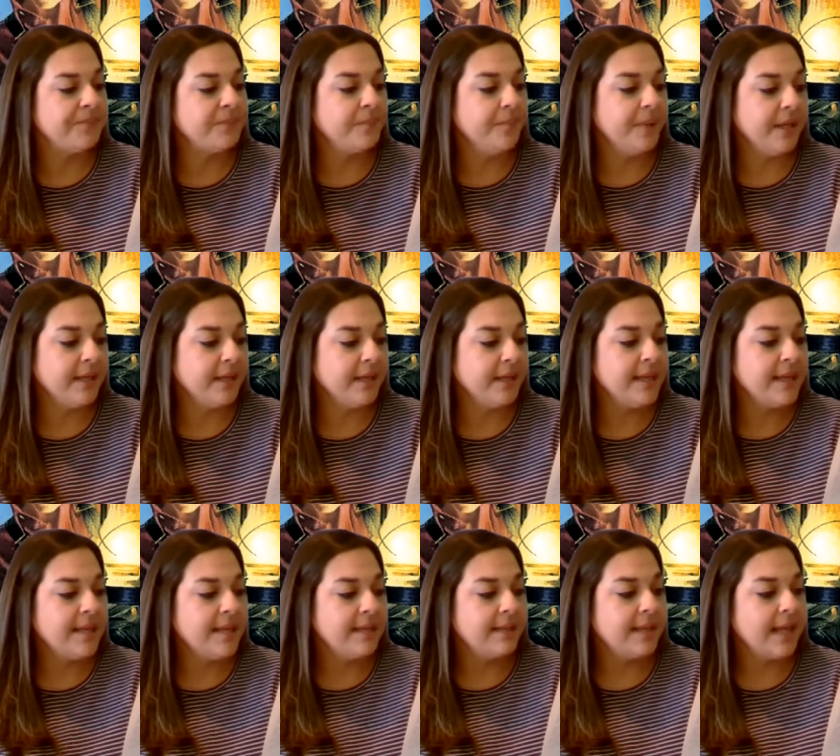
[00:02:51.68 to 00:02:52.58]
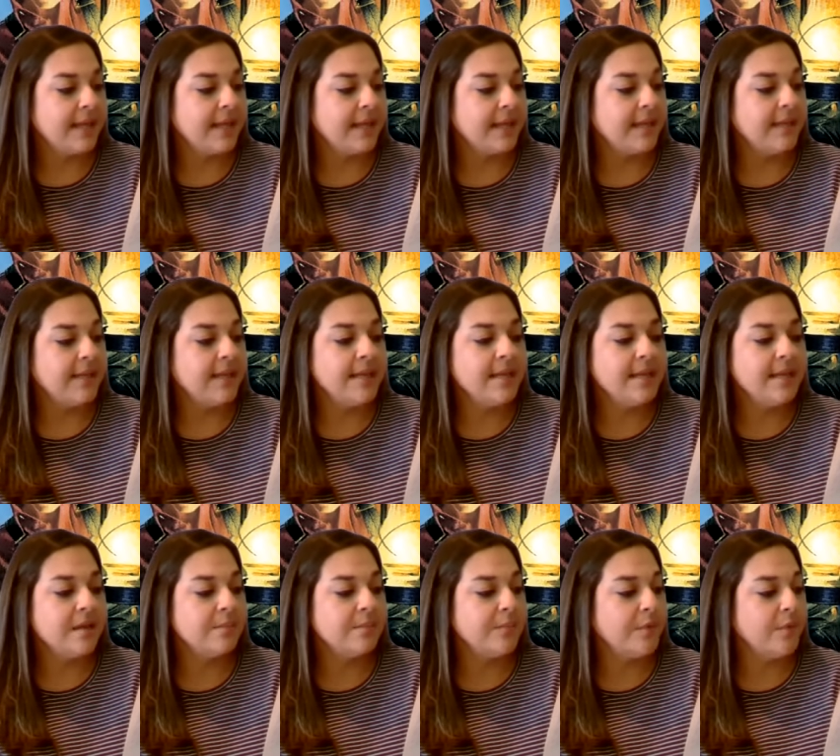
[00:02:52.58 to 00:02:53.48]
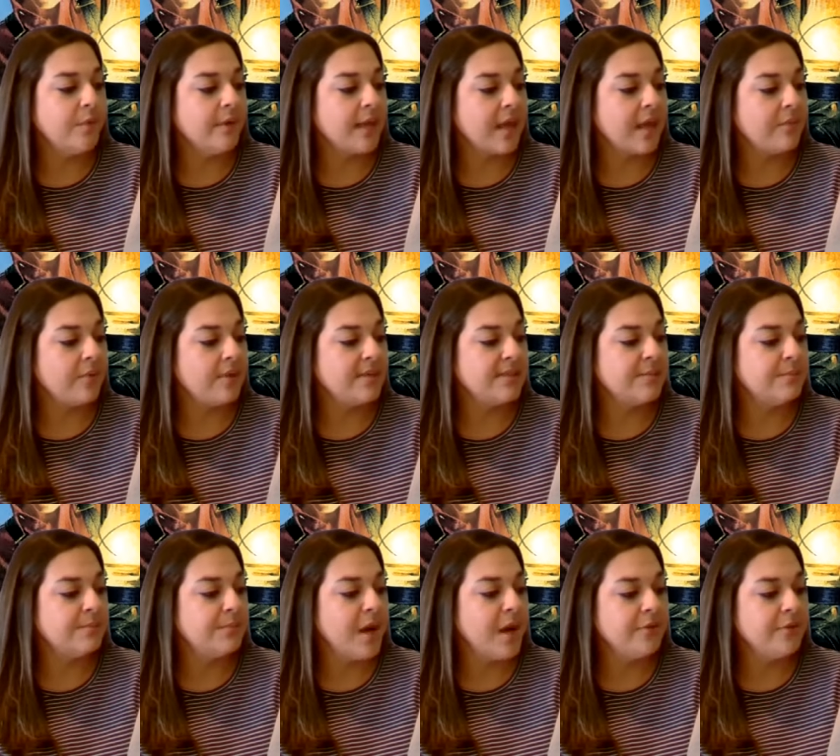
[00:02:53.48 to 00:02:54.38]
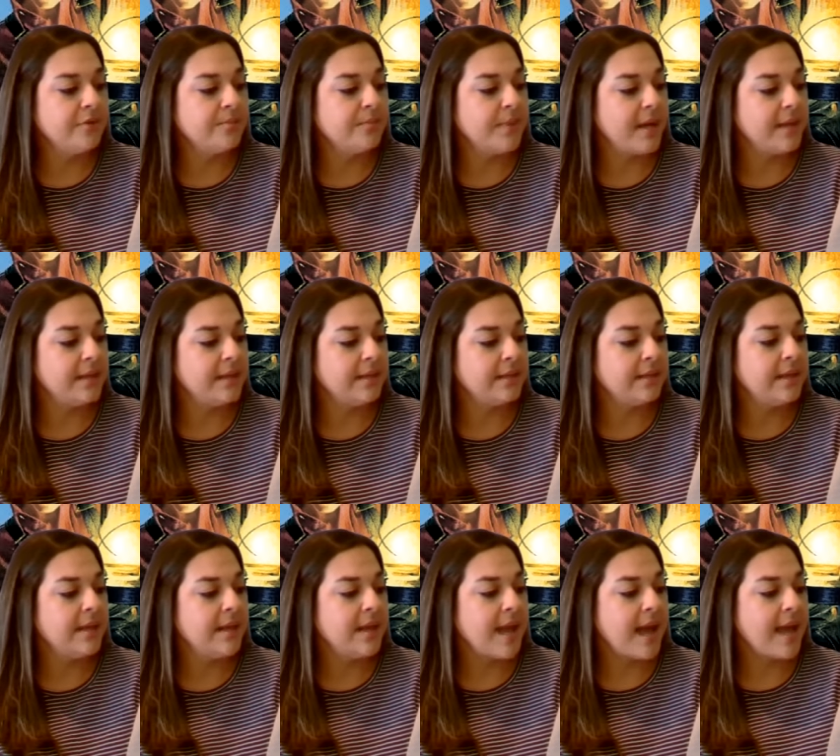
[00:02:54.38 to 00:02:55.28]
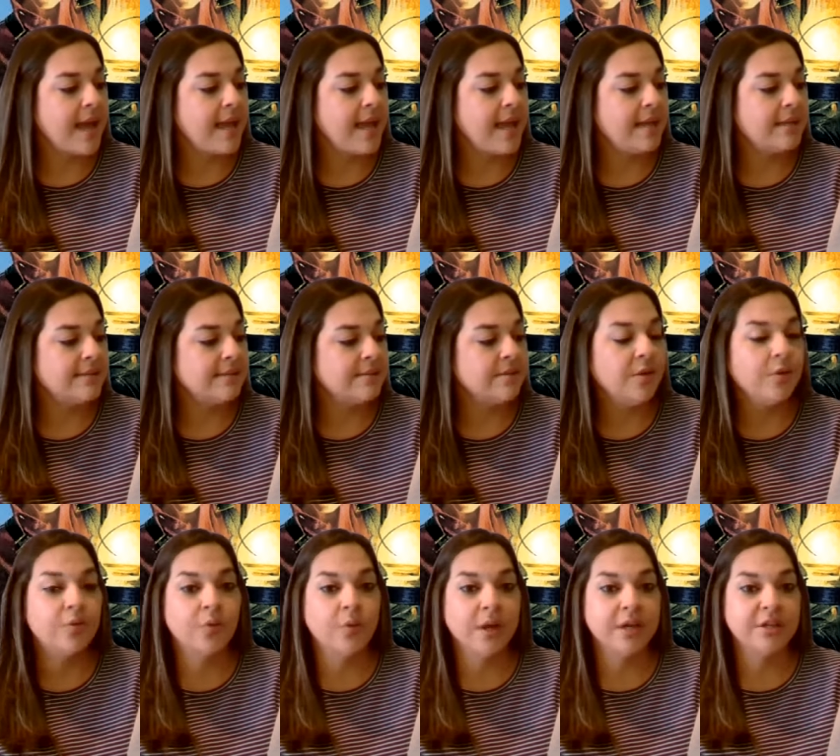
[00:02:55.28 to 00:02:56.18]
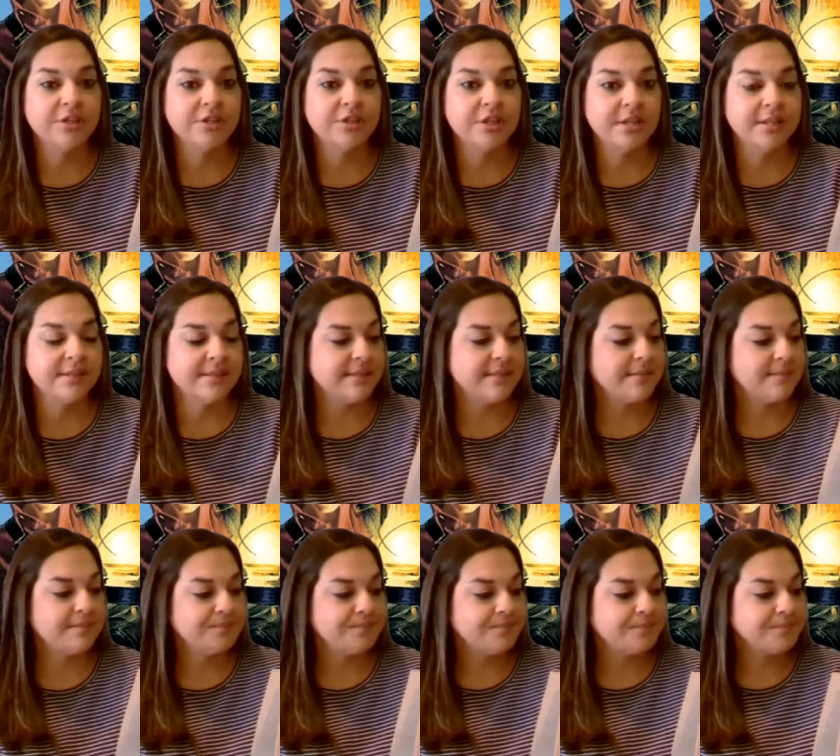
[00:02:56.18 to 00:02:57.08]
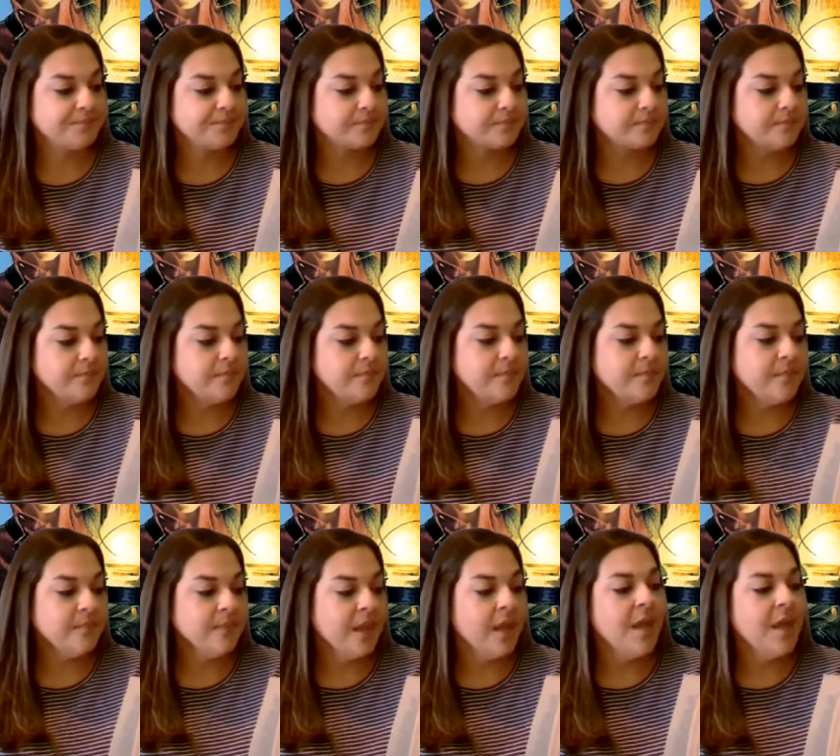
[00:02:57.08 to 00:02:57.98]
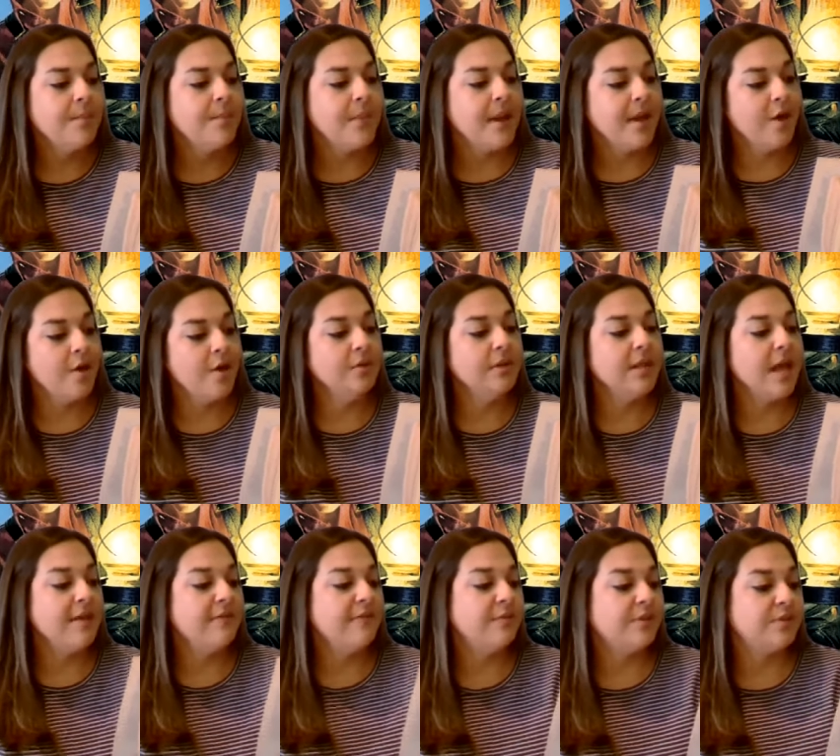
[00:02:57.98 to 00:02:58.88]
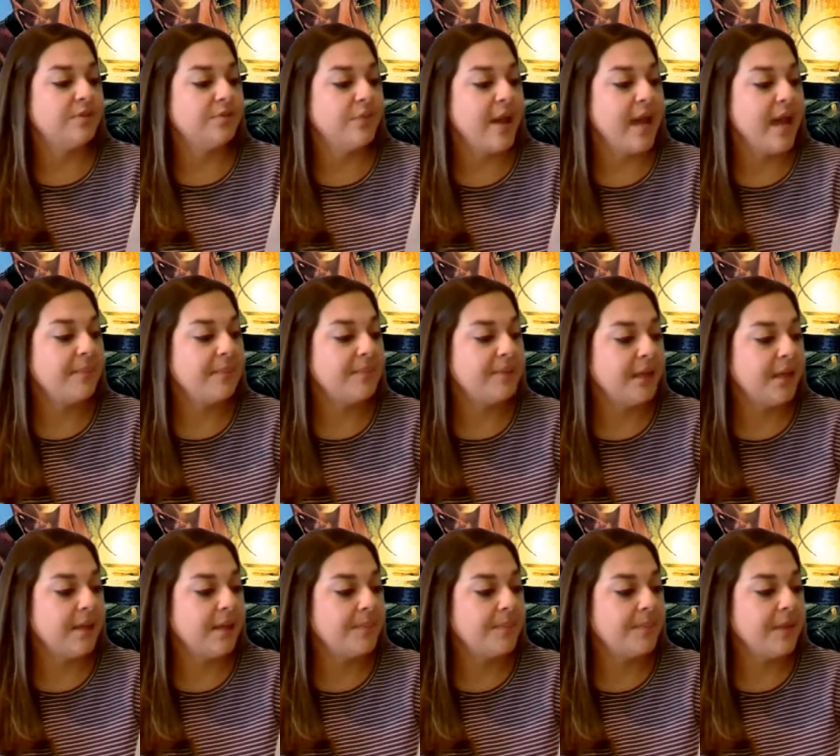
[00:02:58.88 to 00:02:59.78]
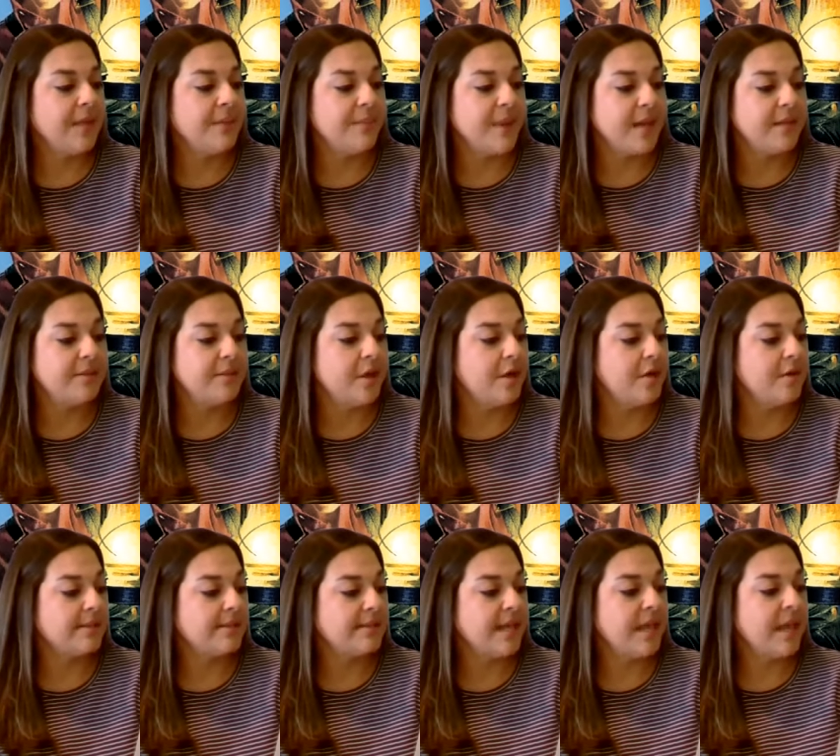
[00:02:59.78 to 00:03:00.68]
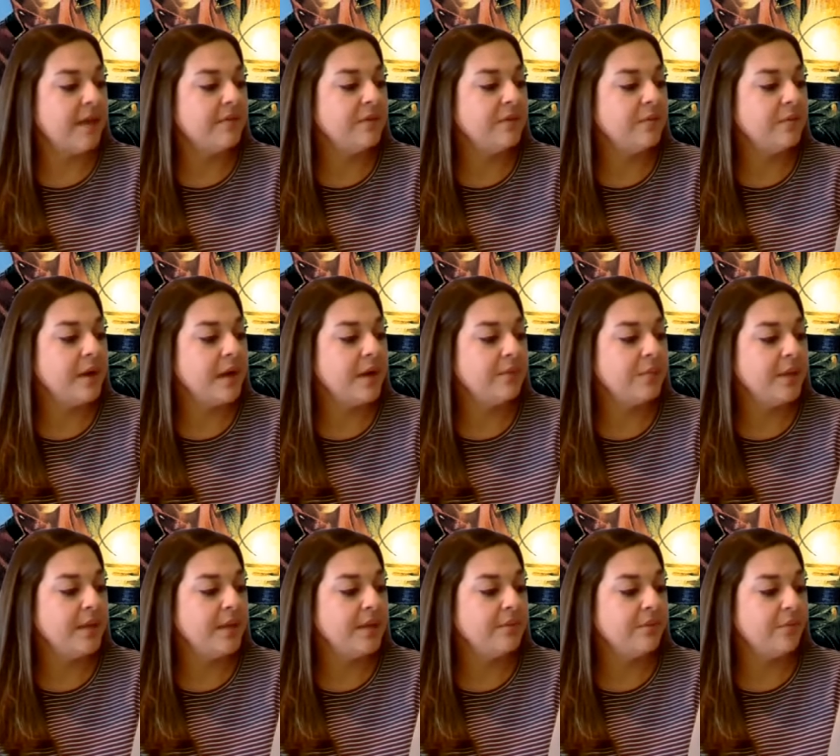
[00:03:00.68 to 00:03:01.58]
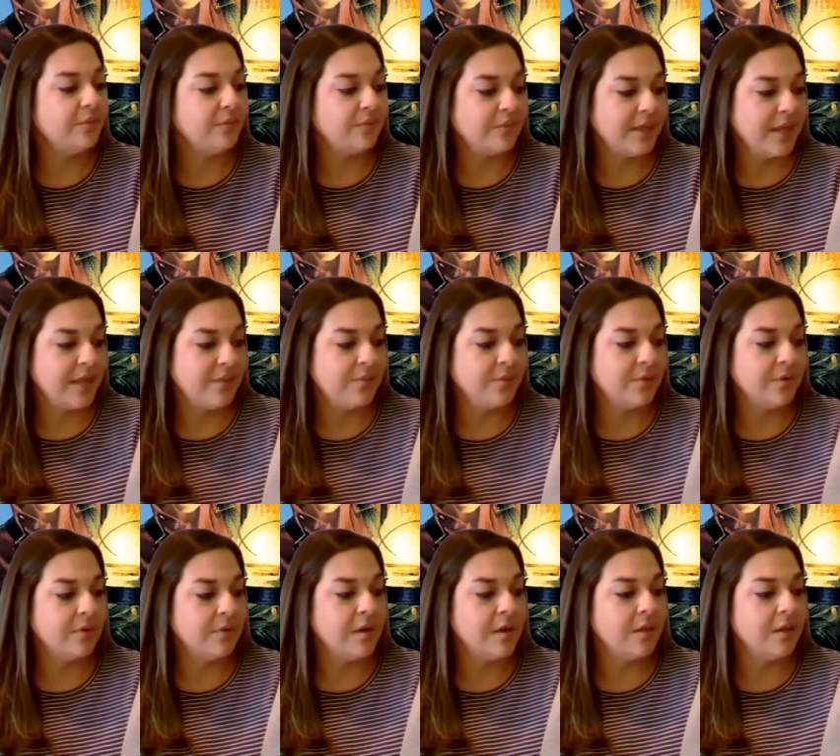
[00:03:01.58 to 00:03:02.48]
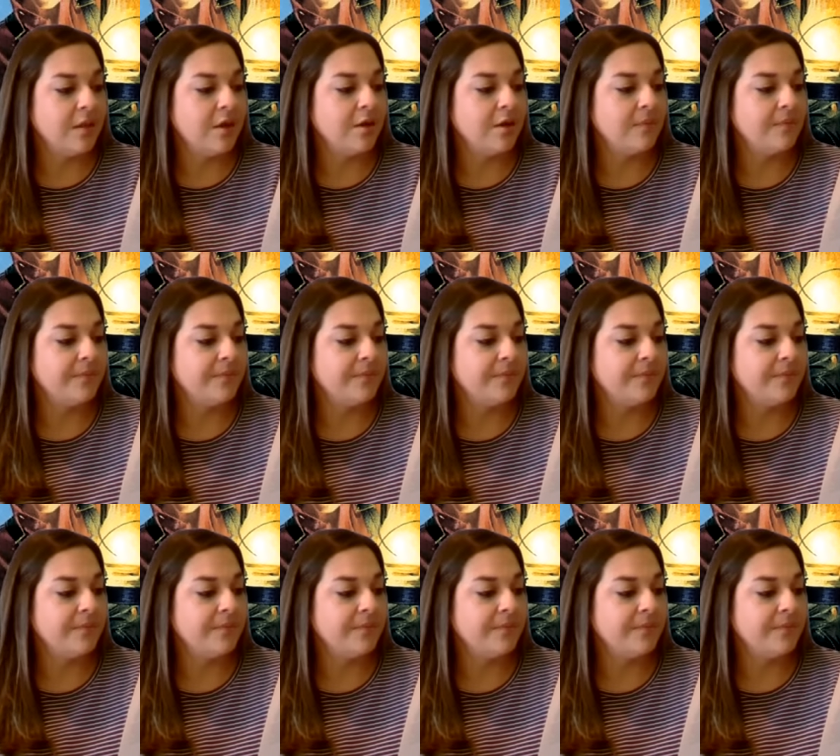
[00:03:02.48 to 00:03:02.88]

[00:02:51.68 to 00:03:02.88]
But like any young boy, I wasn't bothered by it. I asked no questions. My whole life was wrapped up in my dogs. Everywhere I went, they went along.